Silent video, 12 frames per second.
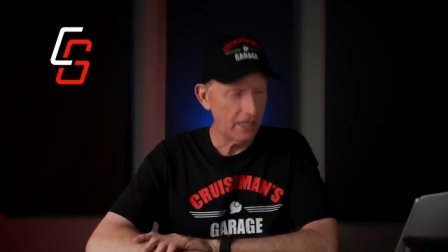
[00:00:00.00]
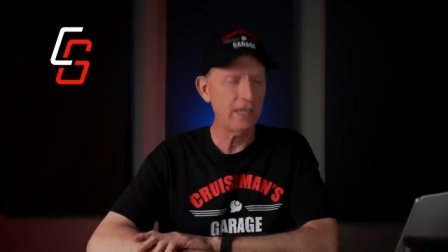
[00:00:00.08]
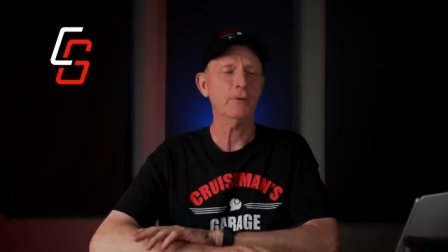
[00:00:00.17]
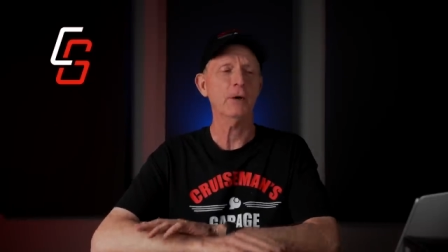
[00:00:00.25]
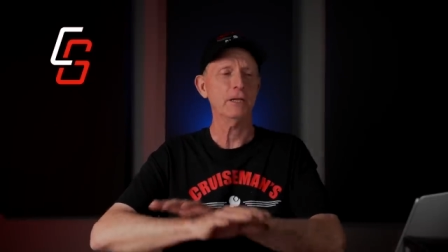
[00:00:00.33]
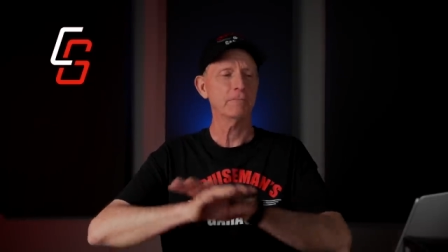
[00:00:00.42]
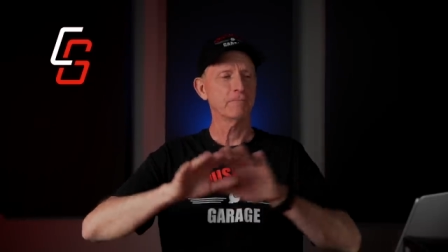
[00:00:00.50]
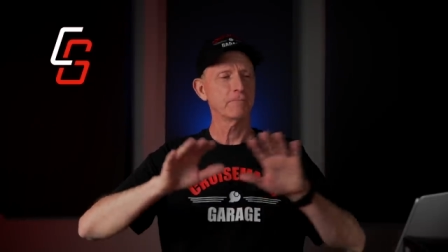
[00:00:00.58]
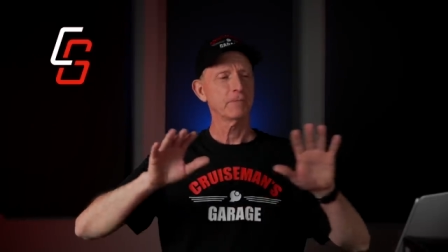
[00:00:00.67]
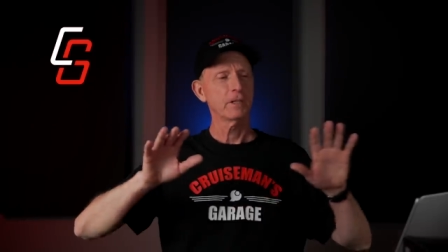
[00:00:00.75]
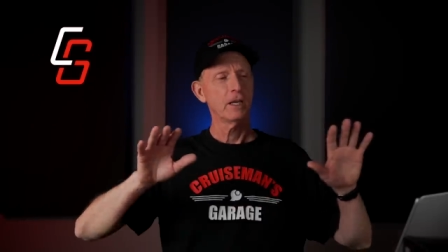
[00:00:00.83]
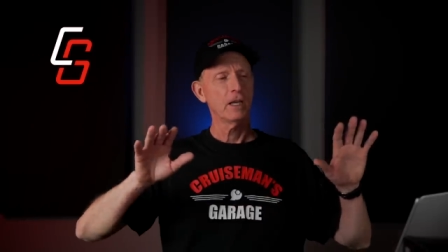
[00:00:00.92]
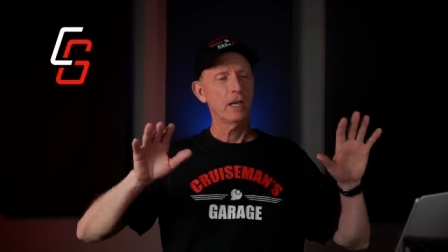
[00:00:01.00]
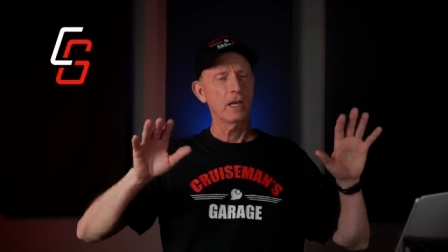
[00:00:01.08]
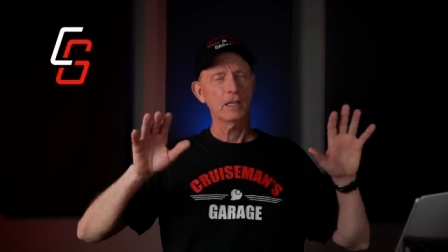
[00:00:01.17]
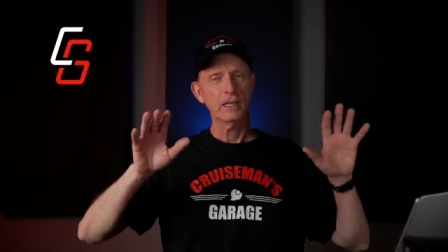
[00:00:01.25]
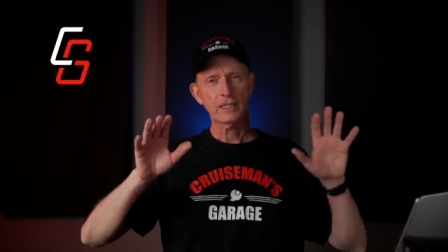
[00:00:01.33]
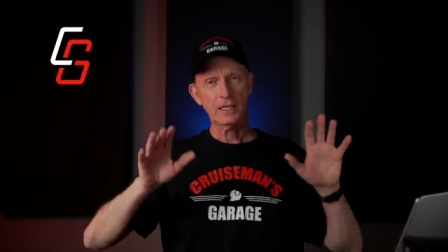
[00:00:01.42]
Anyway,
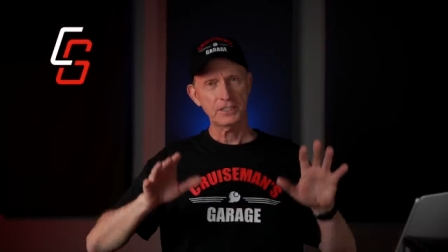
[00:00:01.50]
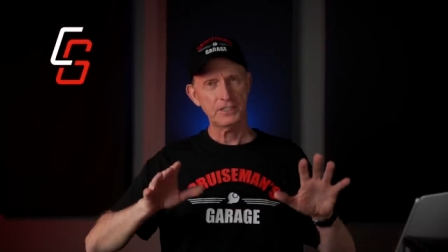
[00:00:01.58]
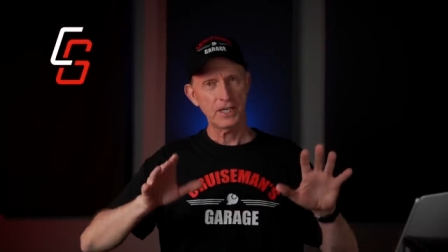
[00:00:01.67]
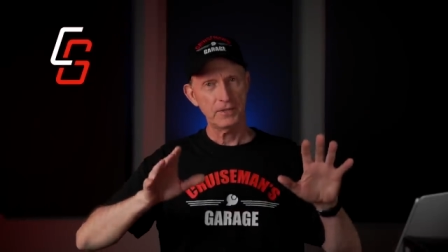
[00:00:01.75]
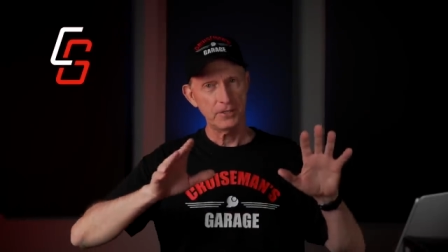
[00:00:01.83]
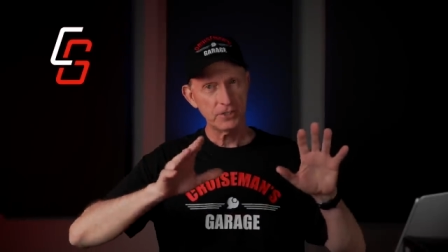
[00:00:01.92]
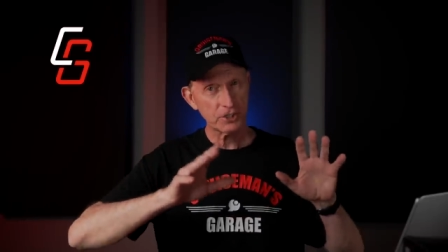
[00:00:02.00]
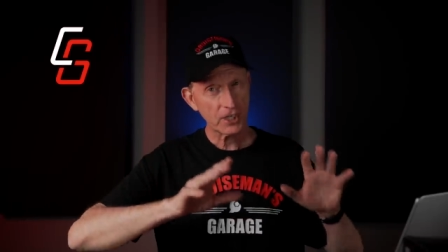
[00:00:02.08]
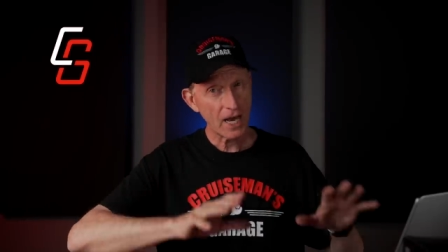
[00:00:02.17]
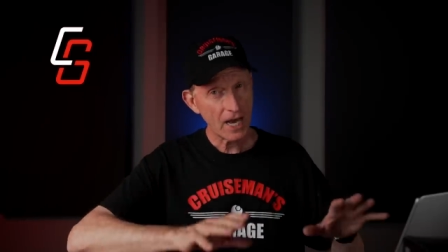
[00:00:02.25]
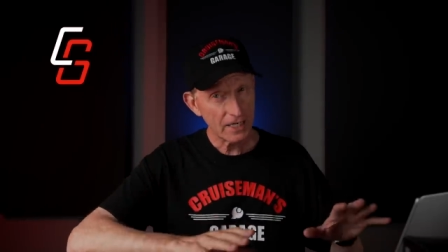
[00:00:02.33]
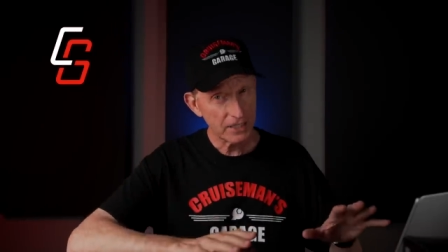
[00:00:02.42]
like I said, this kind